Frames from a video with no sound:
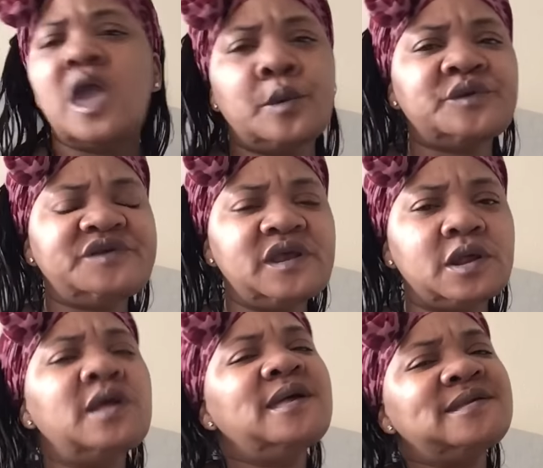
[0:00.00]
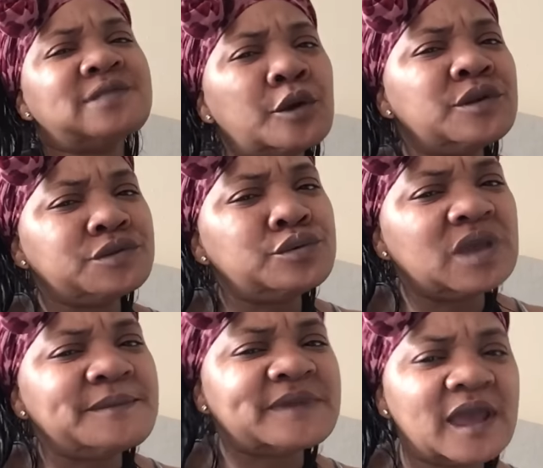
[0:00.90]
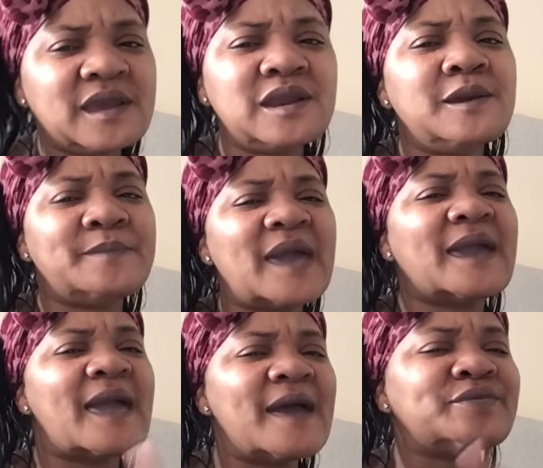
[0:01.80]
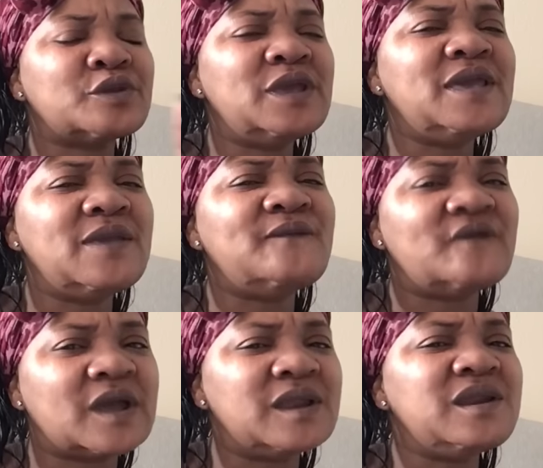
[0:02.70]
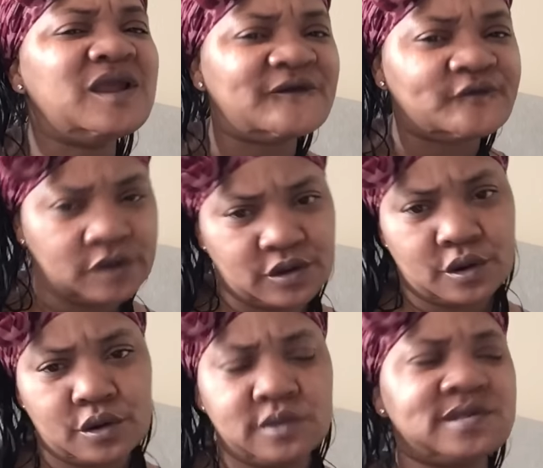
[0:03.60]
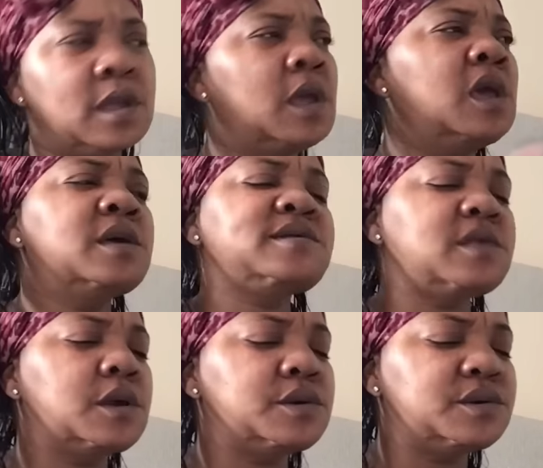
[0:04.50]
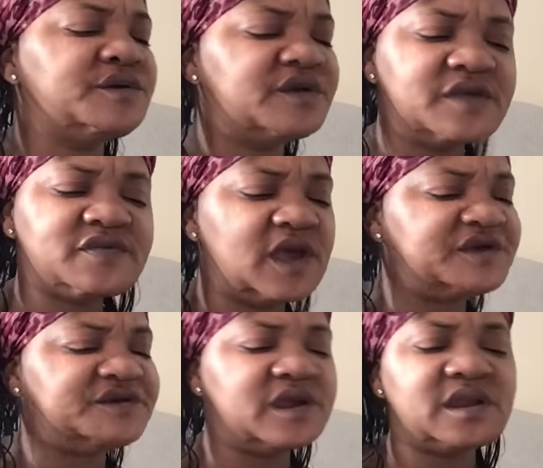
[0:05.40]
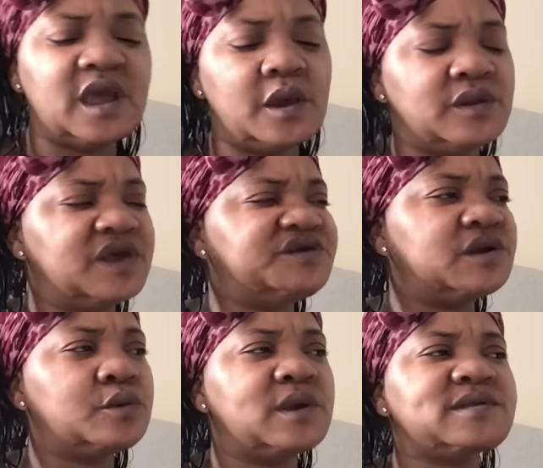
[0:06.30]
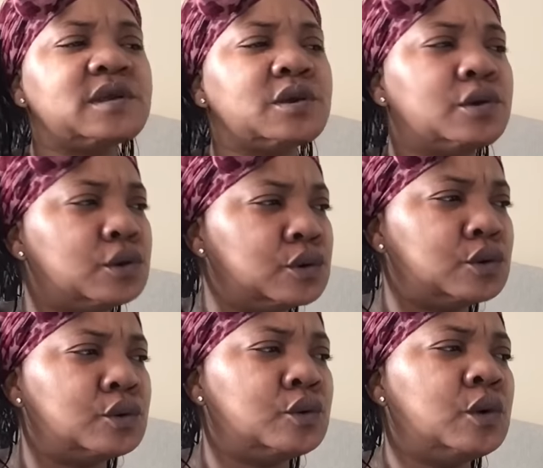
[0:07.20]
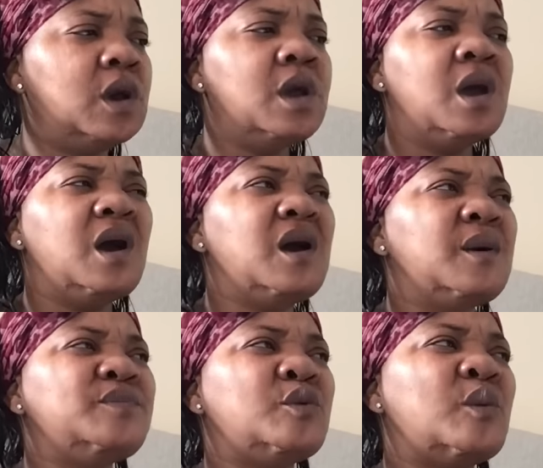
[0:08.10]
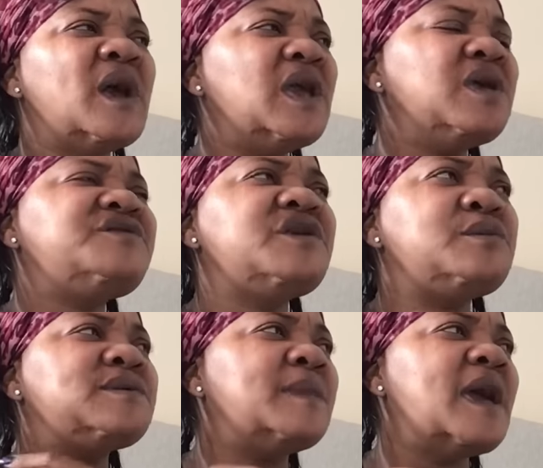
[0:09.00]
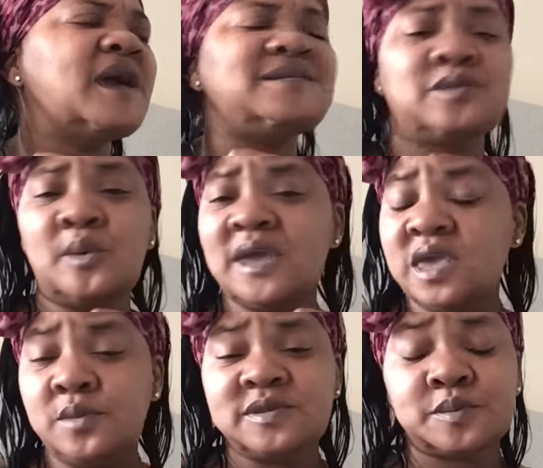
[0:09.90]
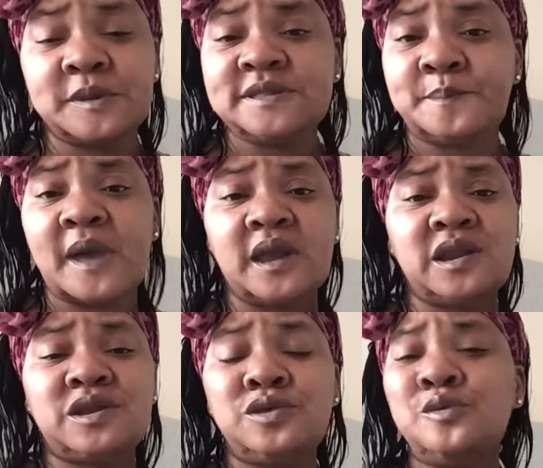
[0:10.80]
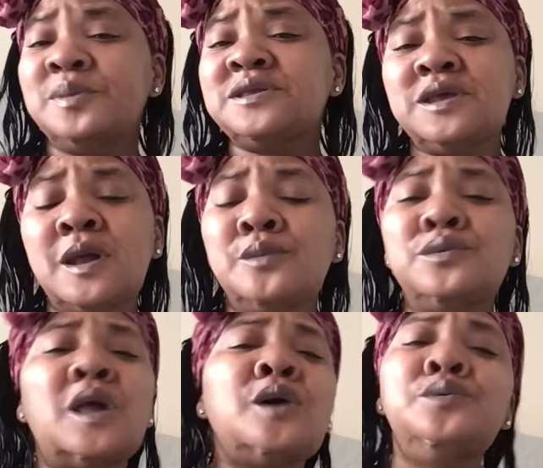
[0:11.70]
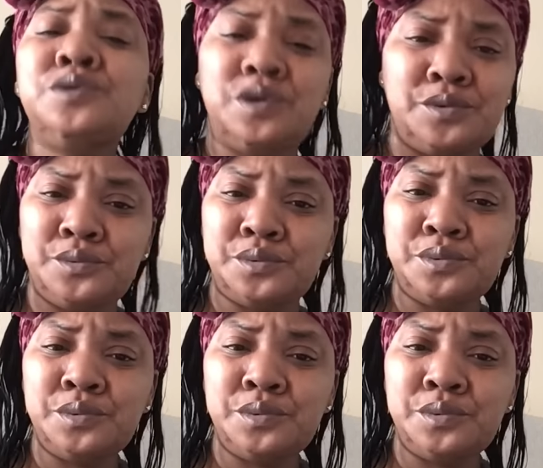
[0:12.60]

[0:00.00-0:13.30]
And Rashida, so did you keep taking him back after he keep fucking different girls. So, shut that shit down. That shit wasn't cool. The way she was mad because the way he was responding to you. Bitch, he don't know you.